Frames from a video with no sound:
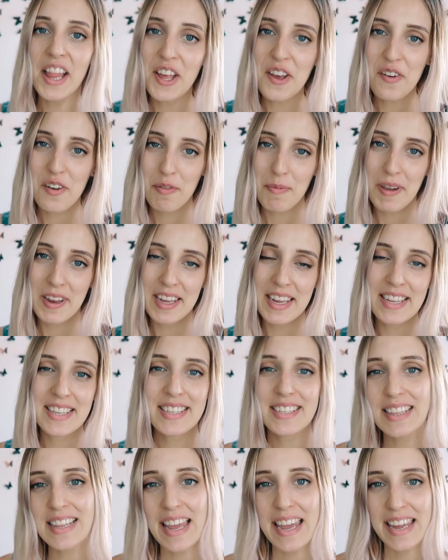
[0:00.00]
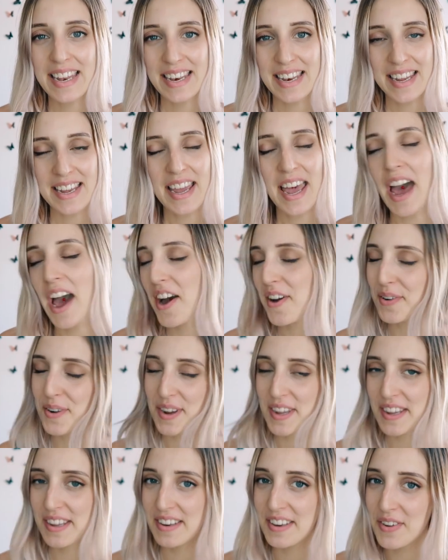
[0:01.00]
Hello everybody, it's Len. How
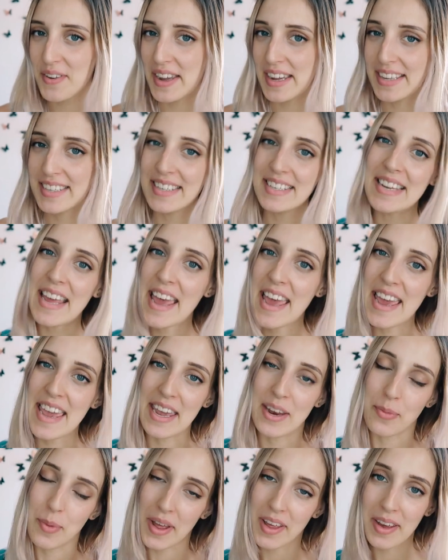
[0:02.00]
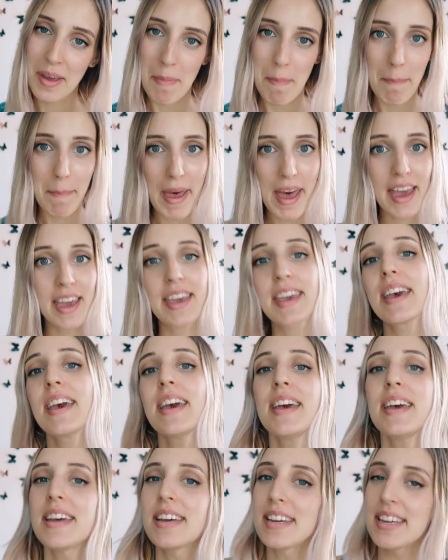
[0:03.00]
are you doing today? And welcome back
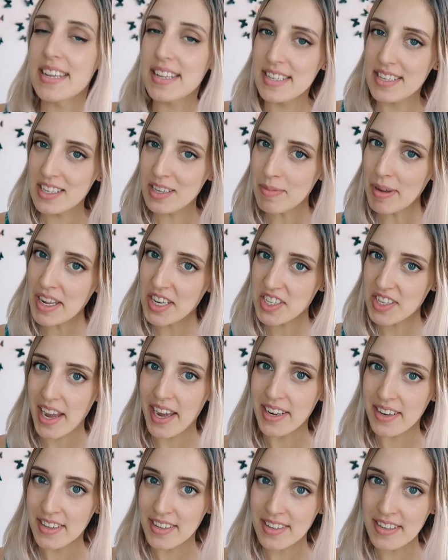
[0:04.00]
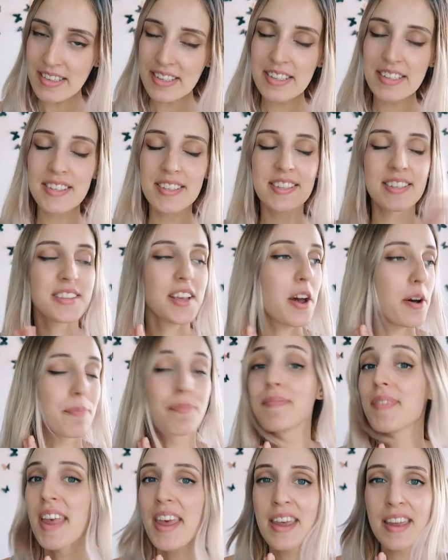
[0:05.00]
to my channel.
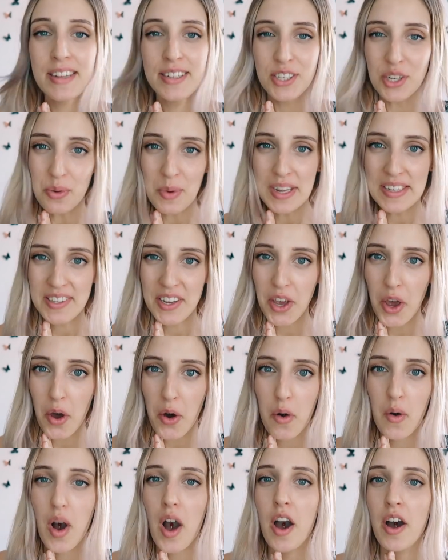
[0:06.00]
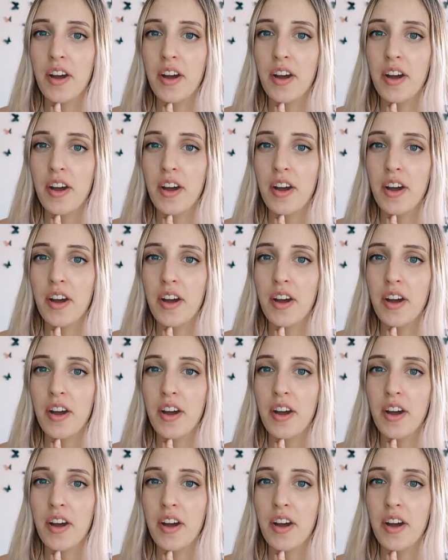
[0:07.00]
So, 2 weeks ago